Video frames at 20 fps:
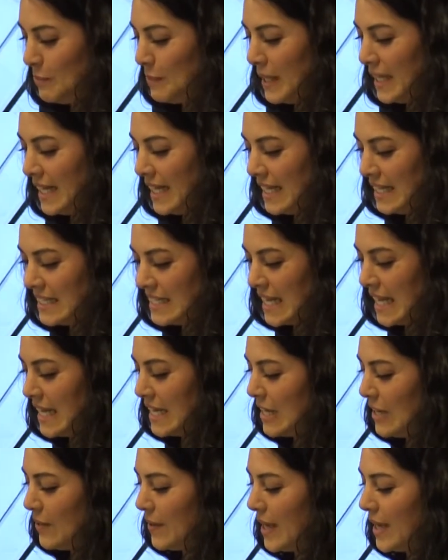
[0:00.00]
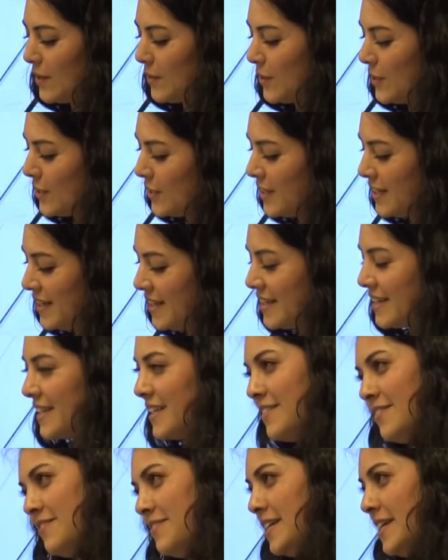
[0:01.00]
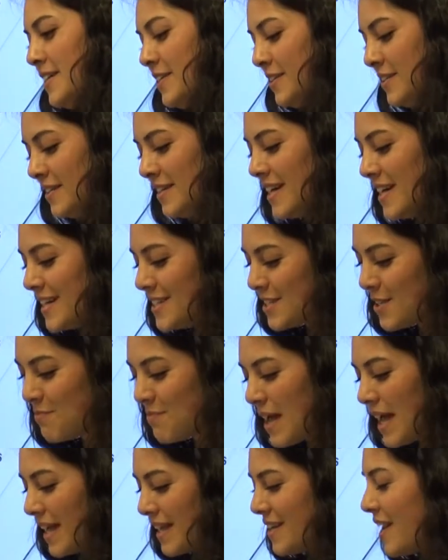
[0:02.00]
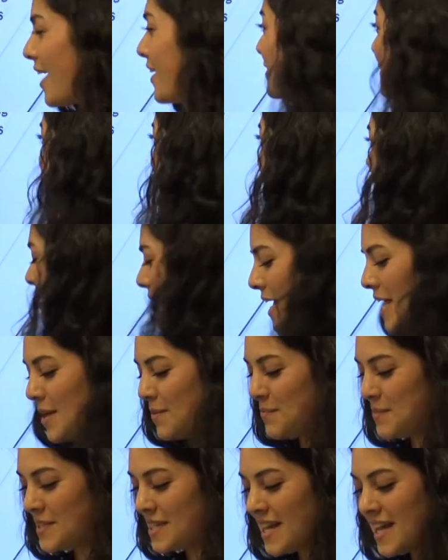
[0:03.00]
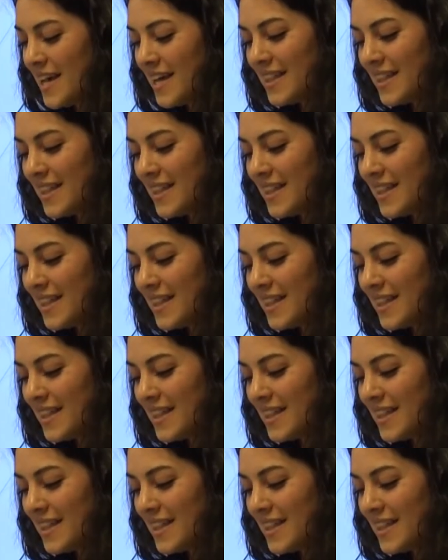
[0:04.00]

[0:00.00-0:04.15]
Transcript: because I know how good it can feel to make knowledge claims